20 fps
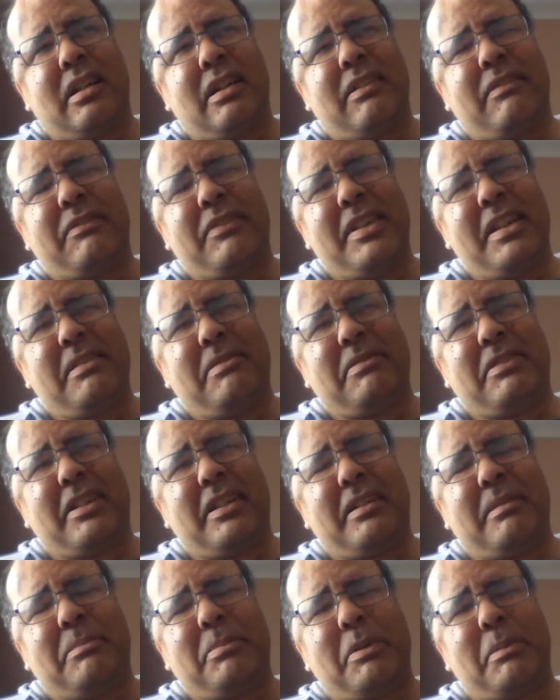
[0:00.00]
I've
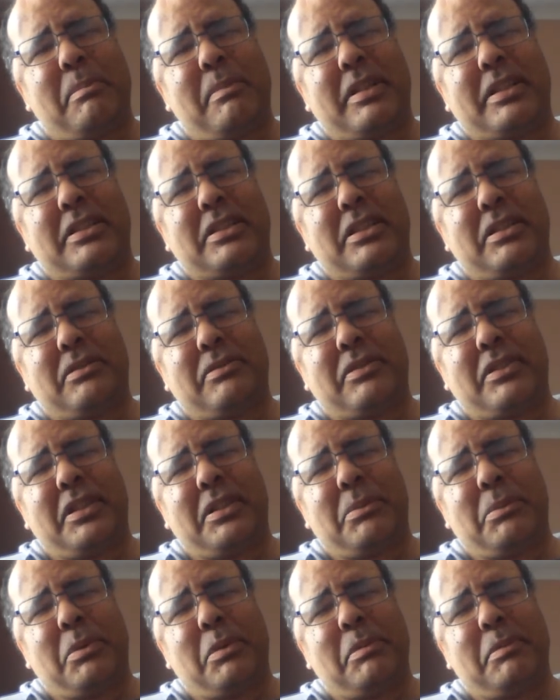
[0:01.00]
never put myself
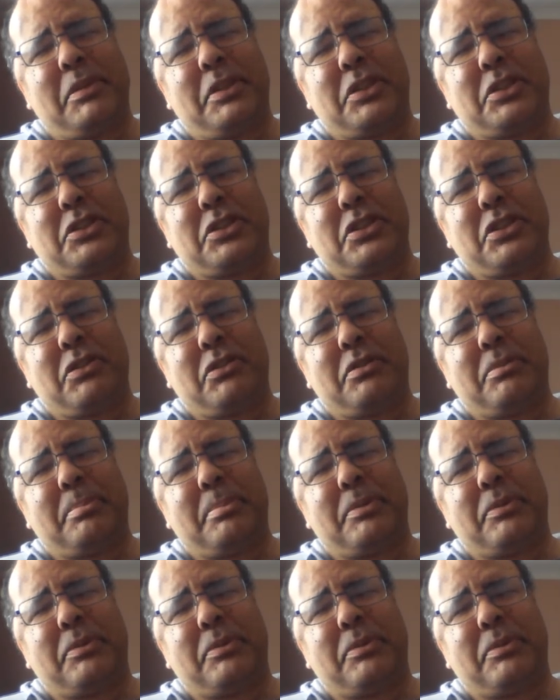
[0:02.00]
in a woman's shoes